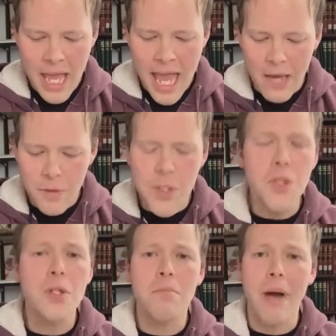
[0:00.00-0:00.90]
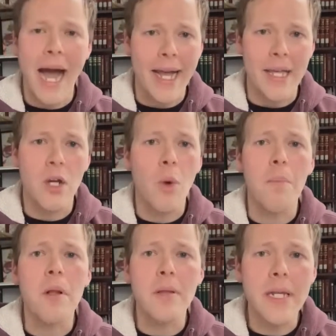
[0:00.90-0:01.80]
Have we stood by while
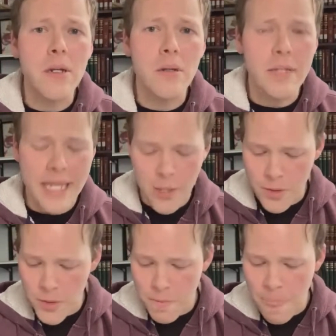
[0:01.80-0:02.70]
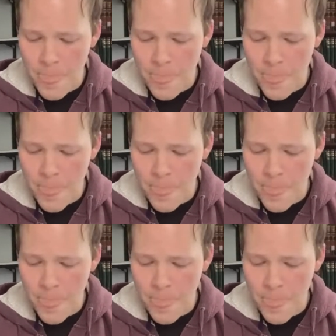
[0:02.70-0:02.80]
political leaders